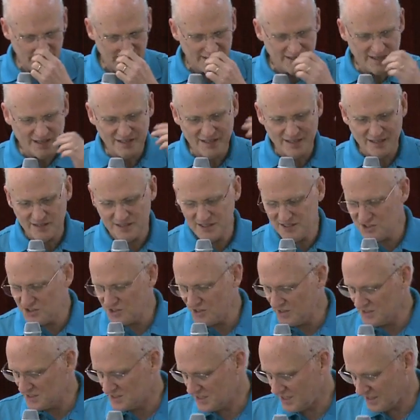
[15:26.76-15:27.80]
Now that leads
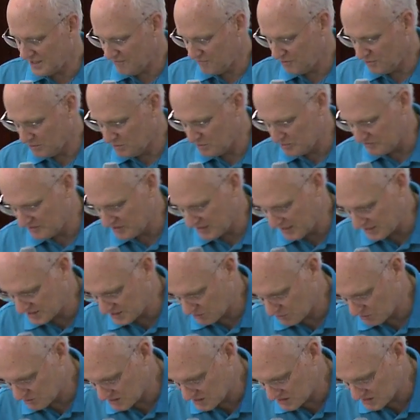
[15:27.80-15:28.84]
to the second form of
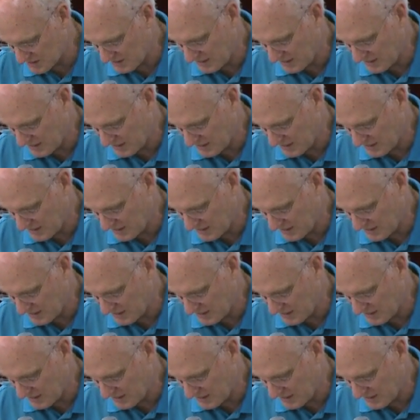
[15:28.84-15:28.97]
logic, which is